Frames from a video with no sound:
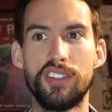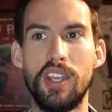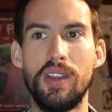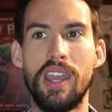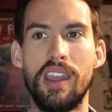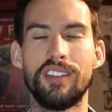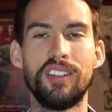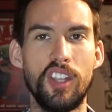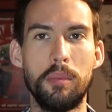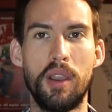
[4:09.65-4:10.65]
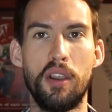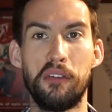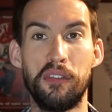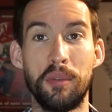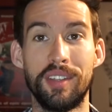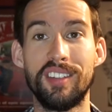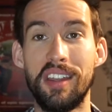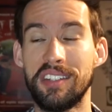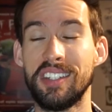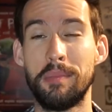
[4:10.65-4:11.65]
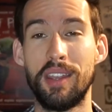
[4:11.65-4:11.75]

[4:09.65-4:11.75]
Studios and superhero films are starting to